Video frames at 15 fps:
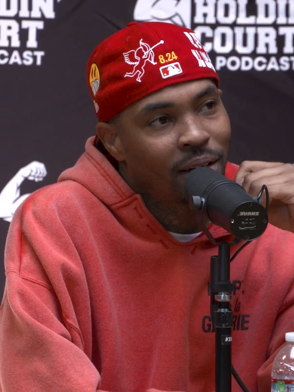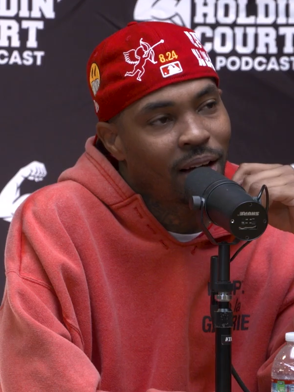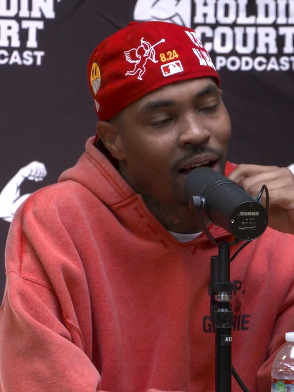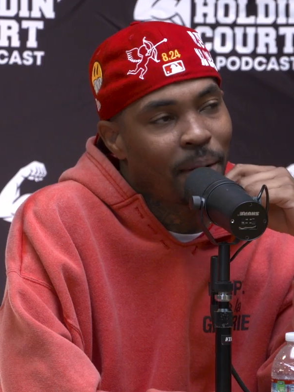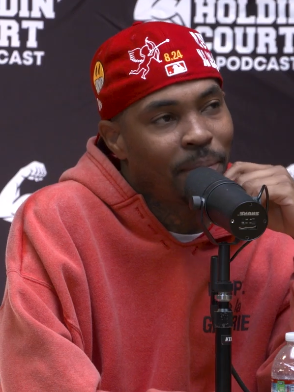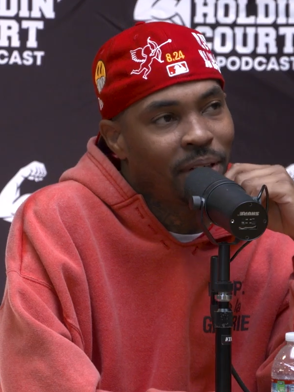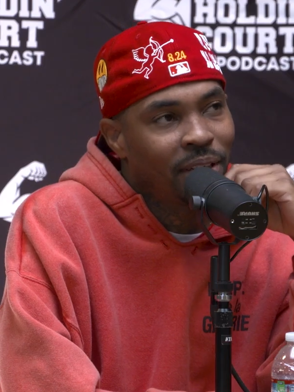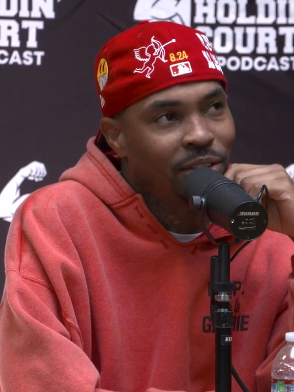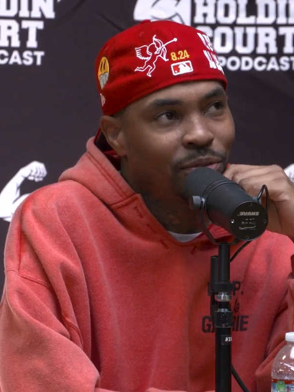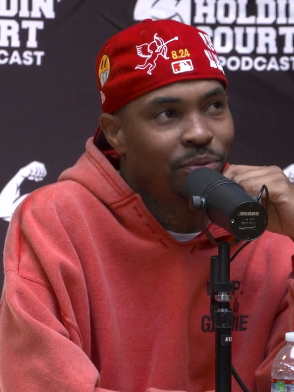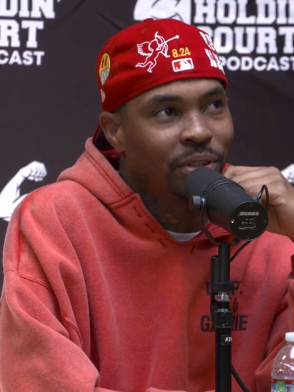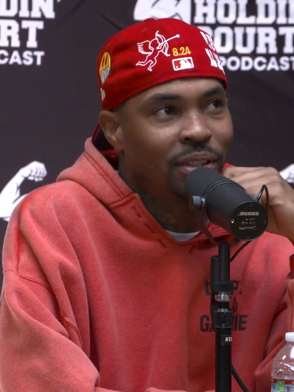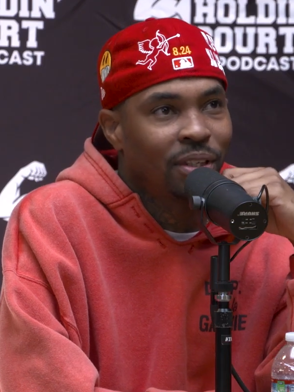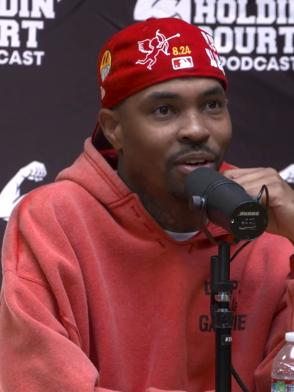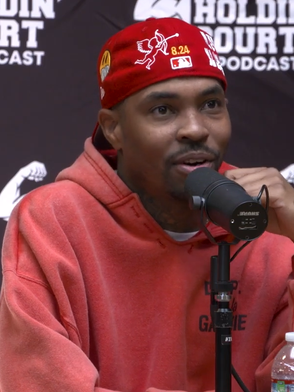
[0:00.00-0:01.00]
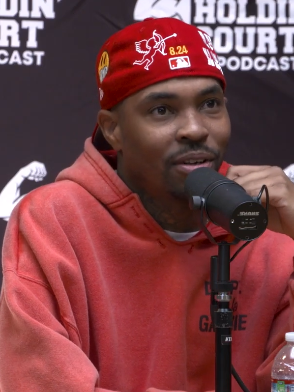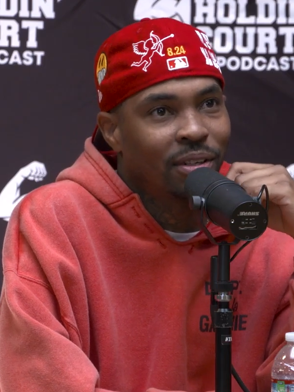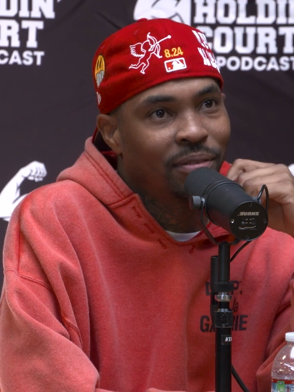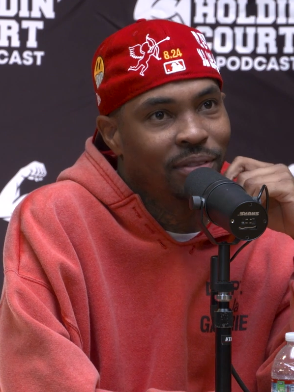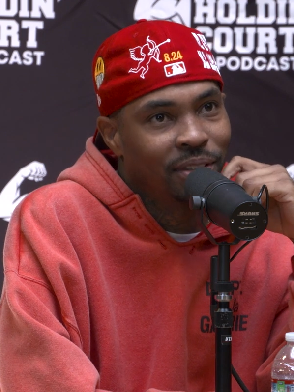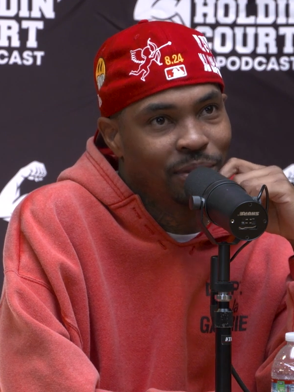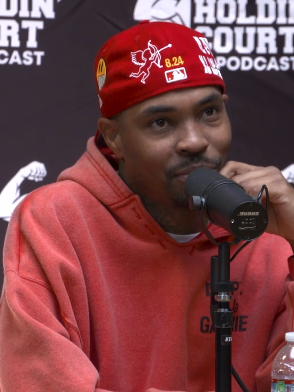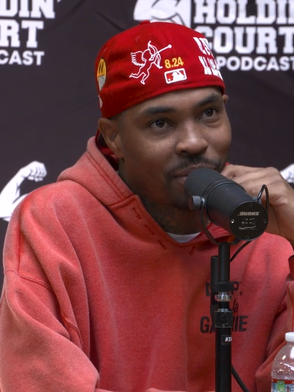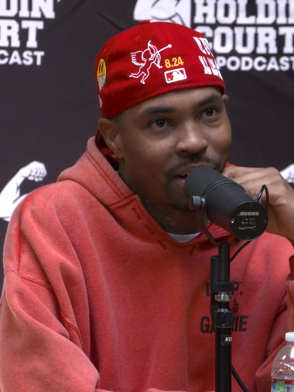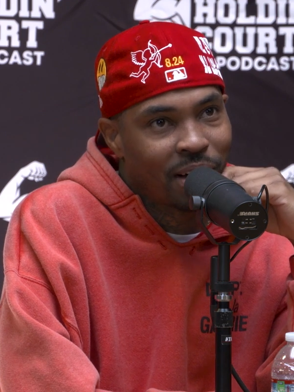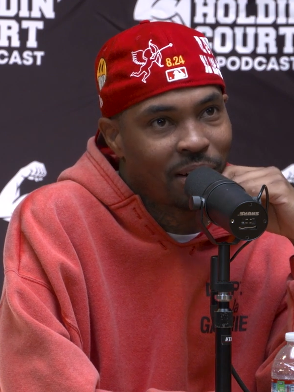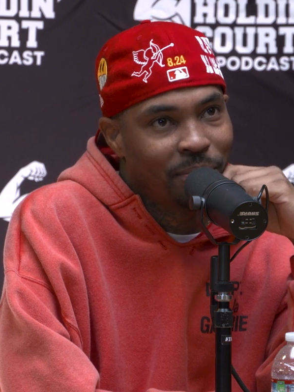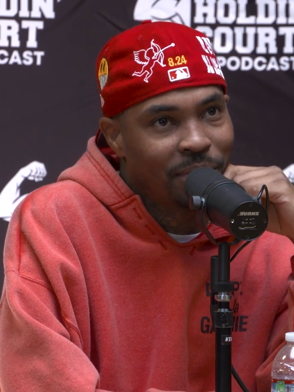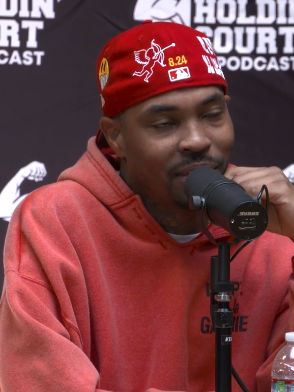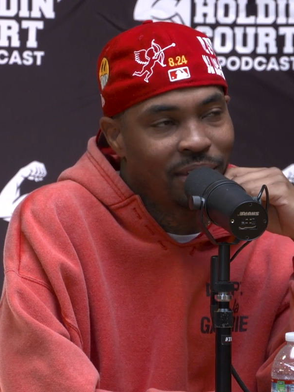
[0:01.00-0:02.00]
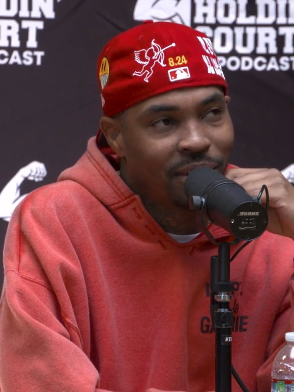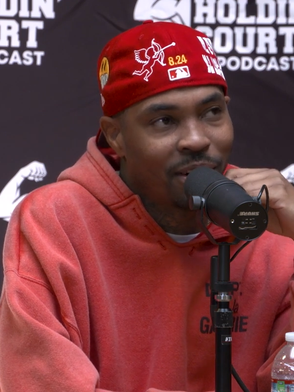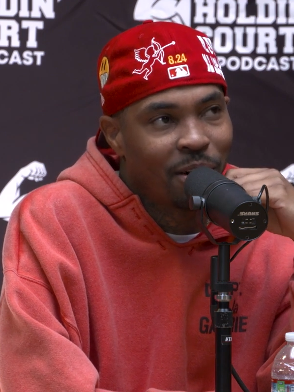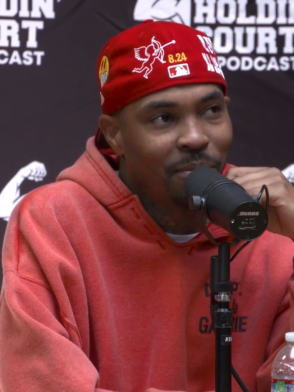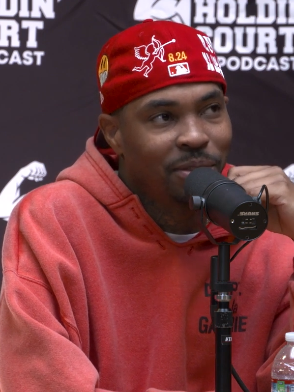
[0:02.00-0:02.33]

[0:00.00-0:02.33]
I mean, it's really all of it is wild. Me and mm-hmm.